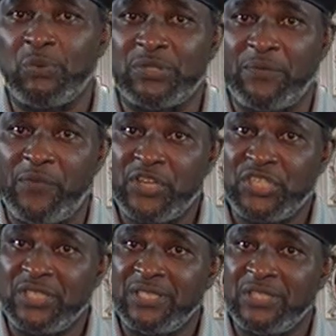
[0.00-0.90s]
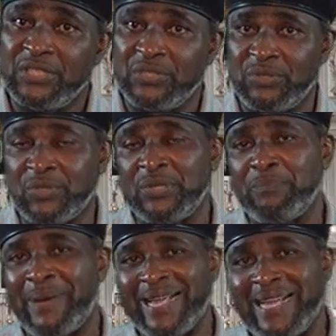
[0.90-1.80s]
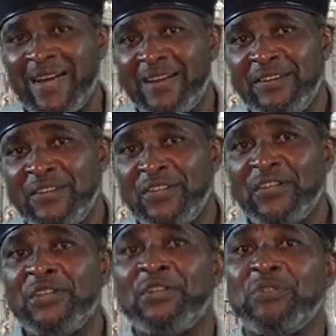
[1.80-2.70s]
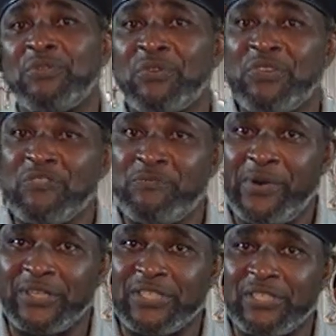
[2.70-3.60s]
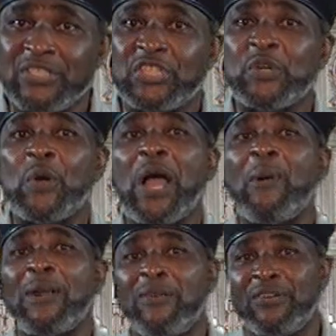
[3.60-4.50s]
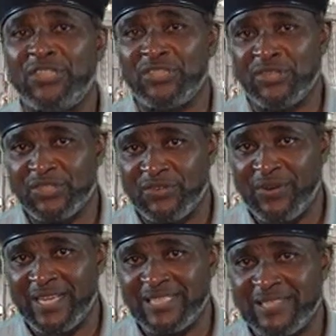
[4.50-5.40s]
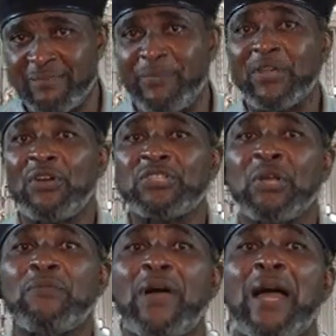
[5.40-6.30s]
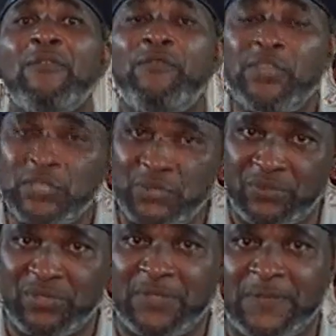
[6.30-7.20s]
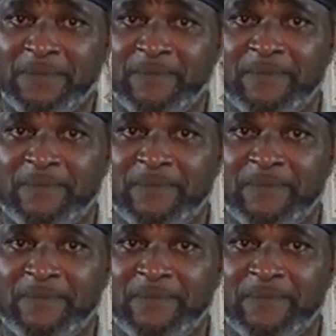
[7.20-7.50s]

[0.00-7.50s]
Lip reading: She was a virgin chosen by God to give birth to our Lord Jesus Christ because of her virtues.